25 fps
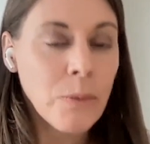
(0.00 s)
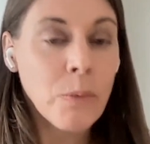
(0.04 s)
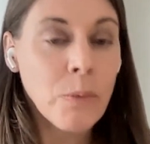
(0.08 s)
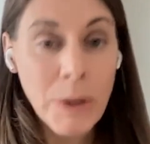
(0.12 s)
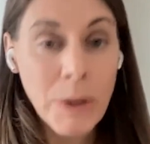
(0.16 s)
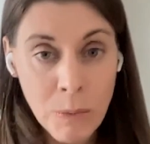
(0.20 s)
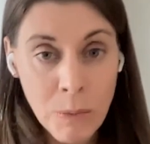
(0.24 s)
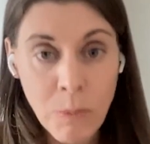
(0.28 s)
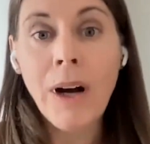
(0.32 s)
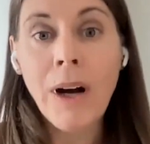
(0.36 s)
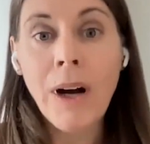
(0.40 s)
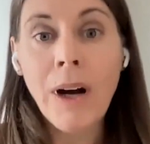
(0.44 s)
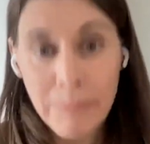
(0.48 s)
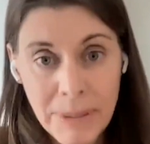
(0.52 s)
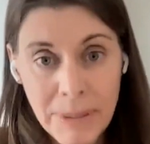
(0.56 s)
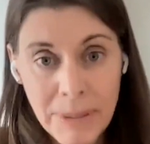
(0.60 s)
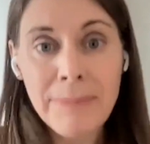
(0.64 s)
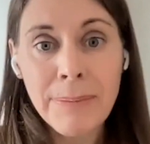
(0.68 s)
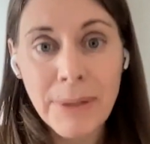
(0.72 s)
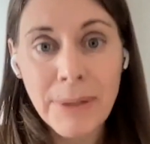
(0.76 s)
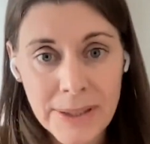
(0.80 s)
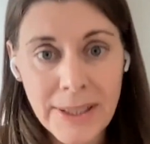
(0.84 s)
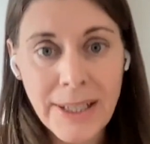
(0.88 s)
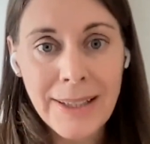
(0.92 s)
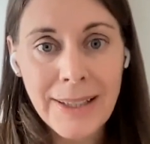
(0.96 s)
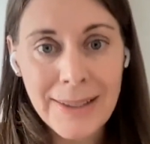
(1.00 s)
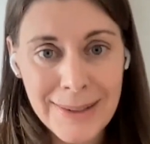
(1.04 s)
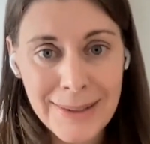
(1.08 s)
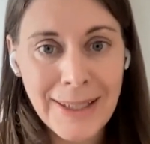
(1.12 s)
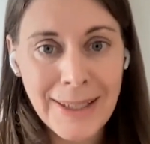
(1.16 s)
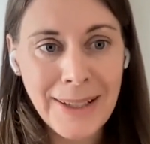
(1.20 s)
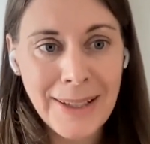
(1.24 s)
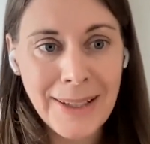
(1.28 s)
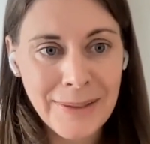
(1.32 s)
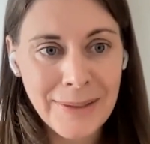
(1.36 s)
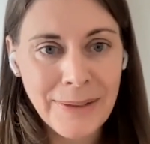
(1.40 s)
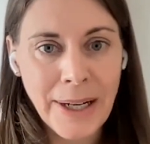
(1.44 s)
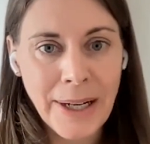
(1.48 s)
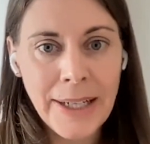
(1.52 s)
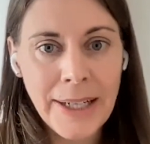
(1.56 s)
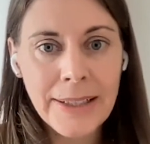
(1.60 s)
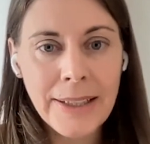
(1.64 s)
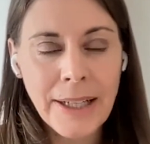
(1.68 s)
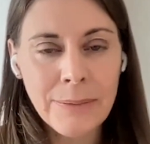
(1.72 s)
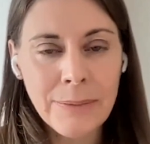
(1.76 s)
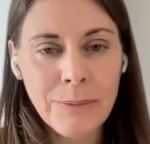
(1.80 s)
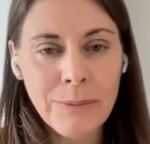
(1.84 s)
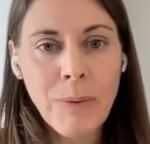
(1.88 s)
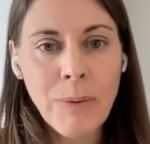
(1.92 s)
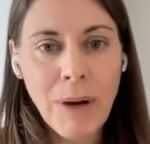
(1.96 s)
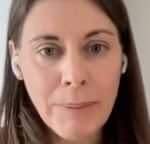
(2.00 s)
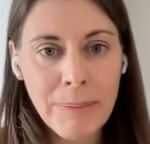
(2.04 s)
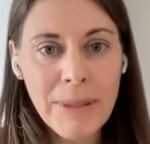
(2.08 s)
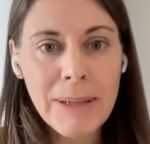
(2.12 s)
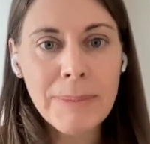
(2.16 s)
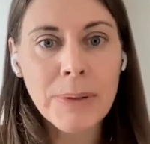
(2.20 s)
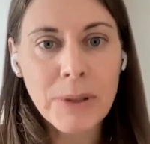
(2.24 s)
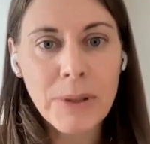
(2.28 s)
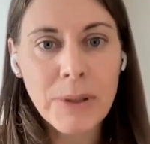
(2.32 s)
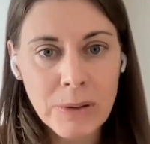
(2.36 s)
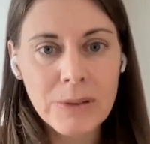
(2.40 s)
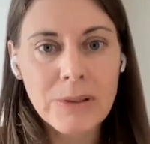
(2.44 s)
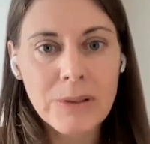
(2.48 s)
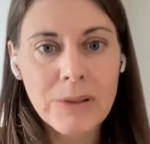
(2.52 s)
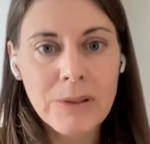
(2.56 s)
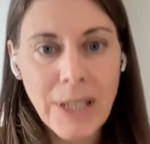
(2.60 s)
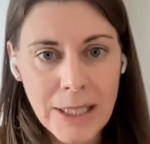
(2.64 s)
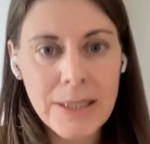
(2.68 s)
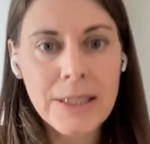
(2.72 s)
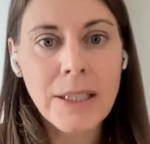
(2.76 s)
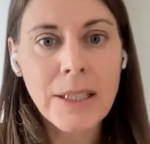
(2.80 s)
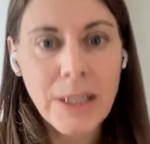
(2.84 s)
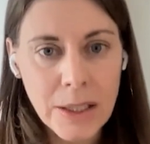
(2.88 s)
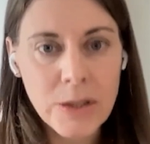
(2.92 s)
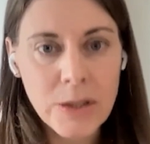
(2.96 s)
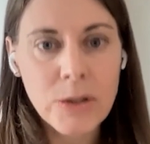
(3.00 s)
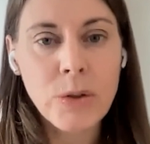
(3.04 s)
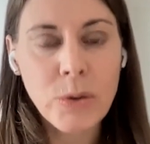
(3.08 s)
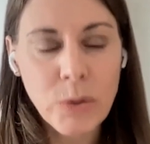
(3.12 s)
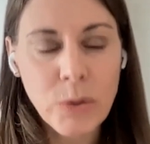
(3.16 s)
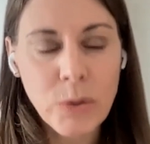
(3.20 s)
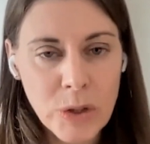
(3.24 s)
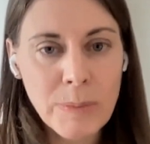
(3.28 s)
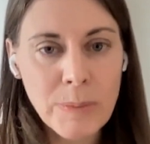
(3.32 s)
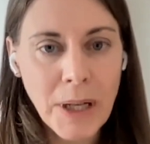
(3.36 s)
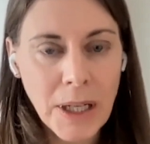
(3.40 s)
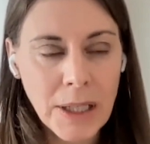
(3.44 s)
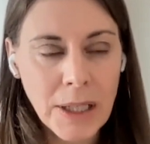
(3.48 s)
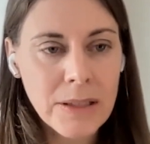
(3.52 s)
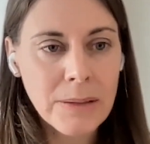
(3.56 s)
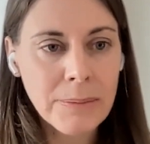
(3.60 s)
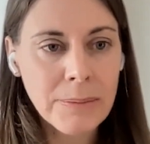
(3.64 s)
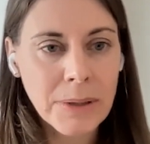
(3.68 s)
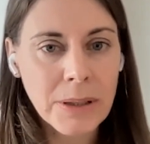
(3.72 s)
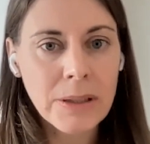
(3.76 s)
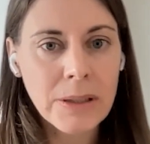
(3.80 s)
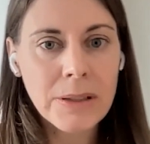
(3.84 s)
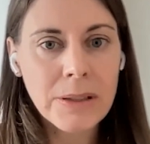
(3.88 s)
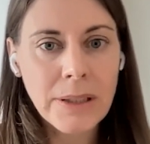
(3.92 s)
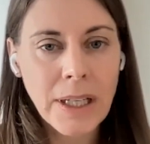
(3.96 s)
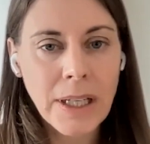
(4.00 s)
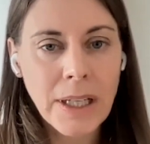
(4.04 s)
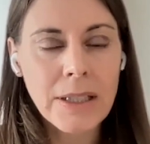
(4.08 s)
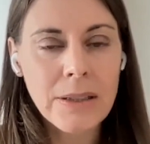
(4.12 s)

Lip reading: We want people testing, right? And we want people testing as soon as possible.